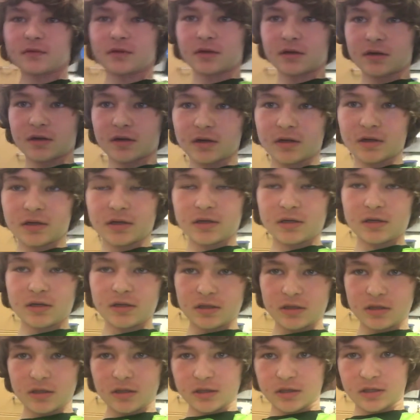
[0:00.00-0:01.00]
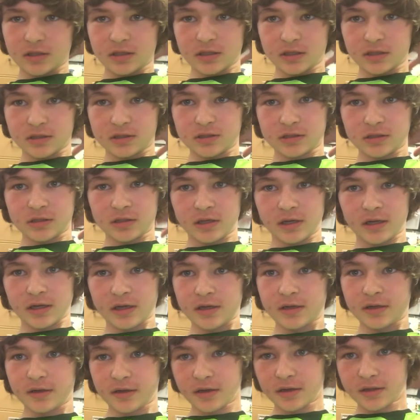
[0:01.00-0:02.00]
longer. I had
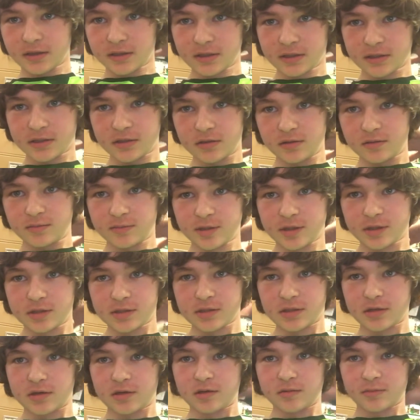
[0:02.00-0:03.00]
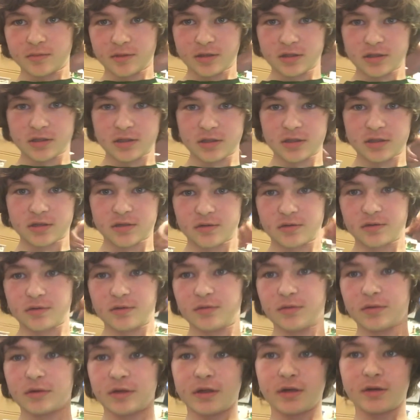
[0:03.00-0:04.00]
a haircut 2 months ago, but it just grew
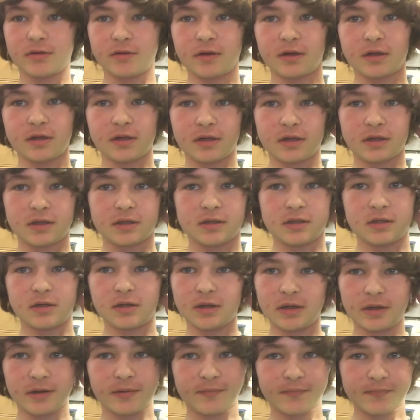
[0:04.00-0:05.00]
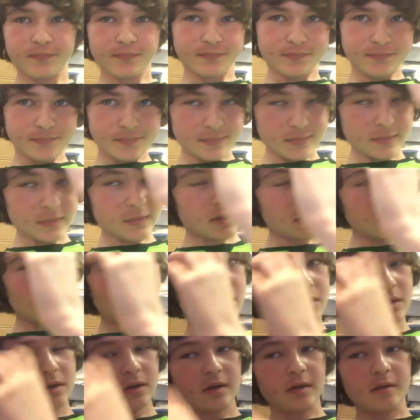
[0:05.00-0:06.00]
really quickly. So yeah,
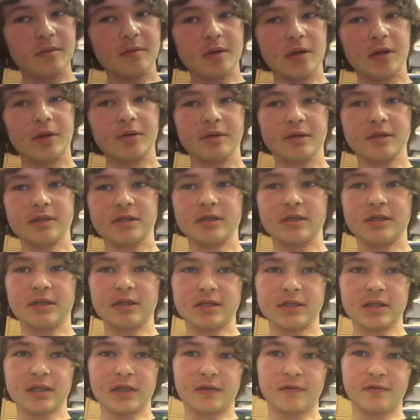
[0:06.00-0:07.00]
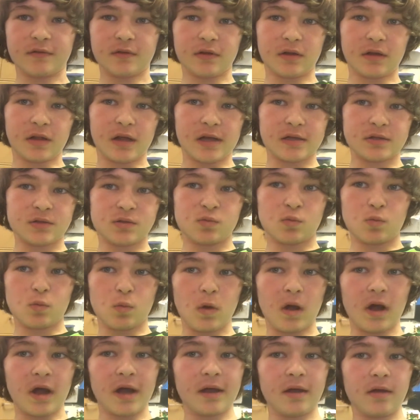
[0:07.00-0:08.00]
I've been doing statistics for the last
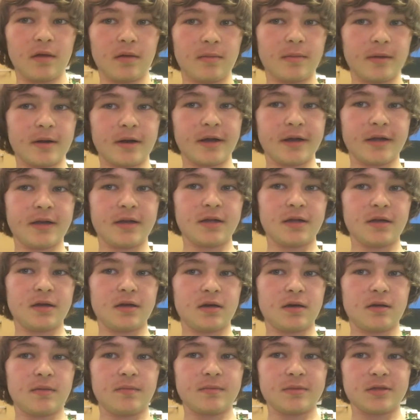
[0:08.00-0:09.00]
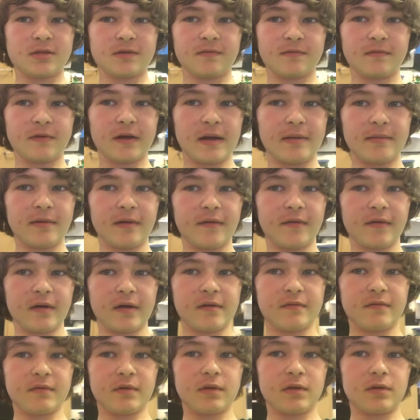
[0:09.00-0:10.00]
while, but I did some
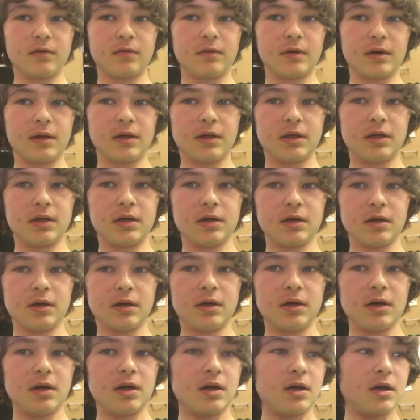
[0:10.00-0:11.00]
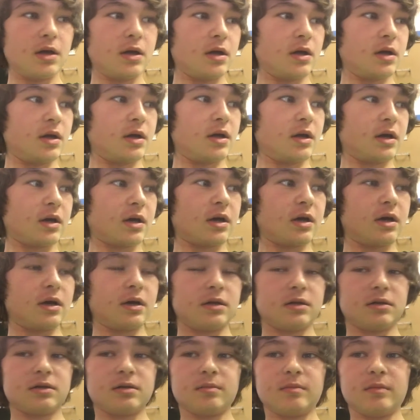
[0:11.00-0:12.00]
5x5 on the way here, and I
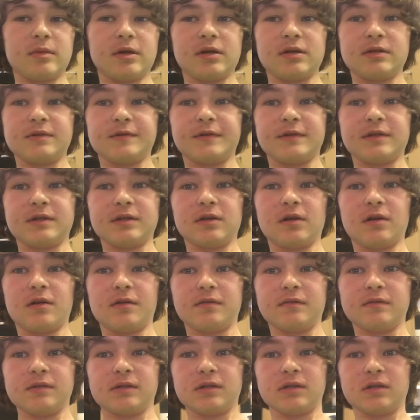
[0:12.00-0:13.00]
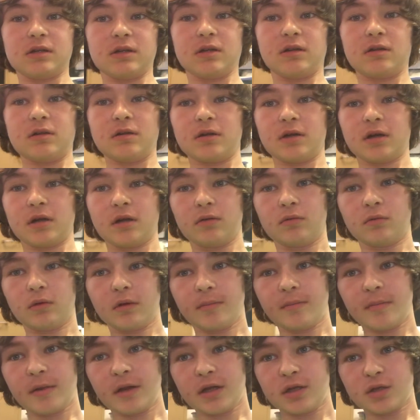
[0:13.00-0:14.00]
got some nice solves, including a
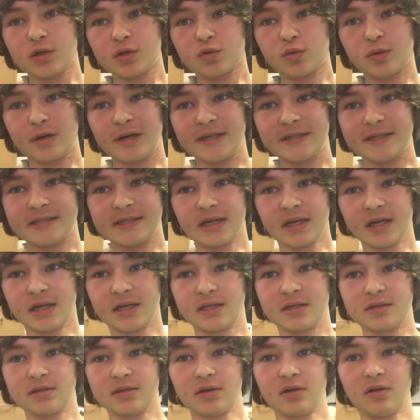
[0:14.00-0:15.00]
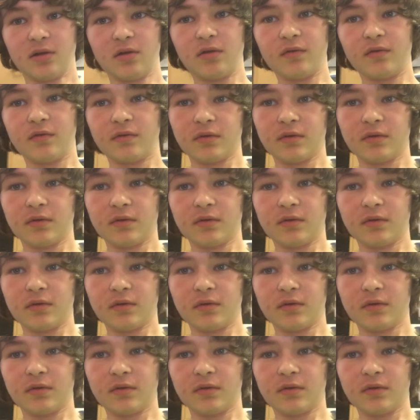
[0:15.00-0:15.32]
1-minute 20-second solve.